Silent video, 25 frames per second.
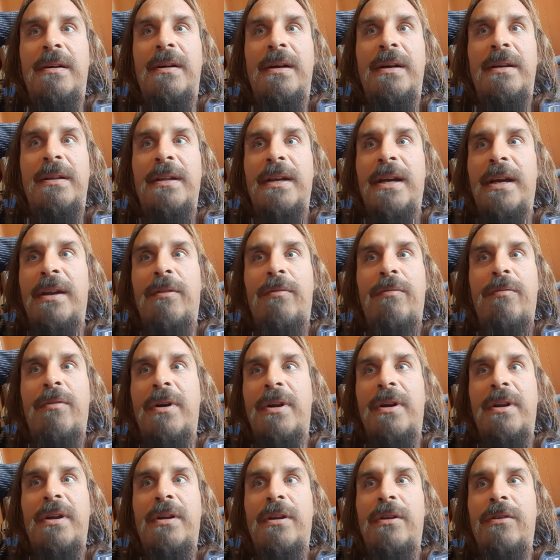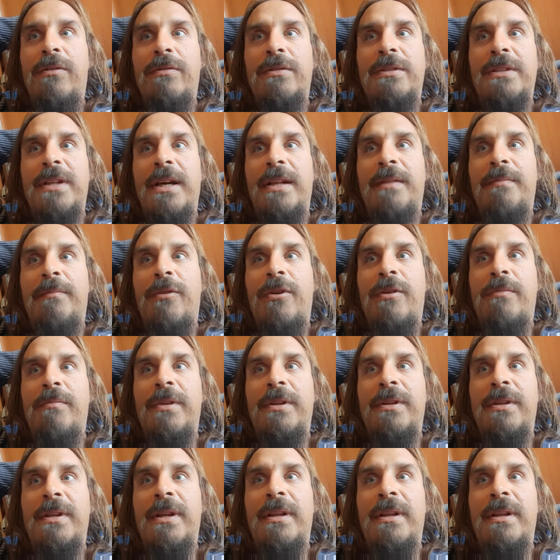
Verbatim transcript: And they don't want to lose that moment,